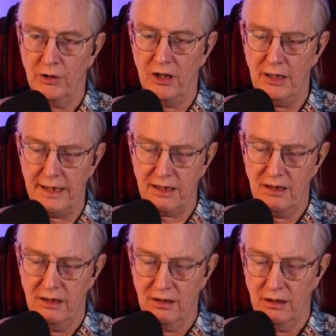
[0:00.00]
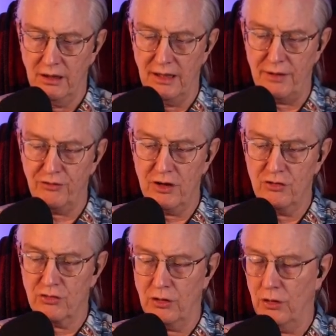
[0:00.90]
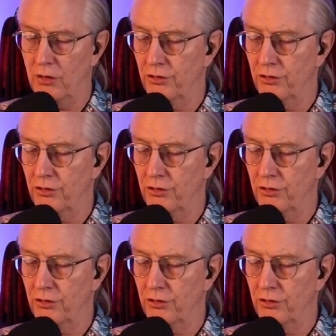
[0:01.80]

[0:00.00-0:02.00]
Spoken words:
Click left control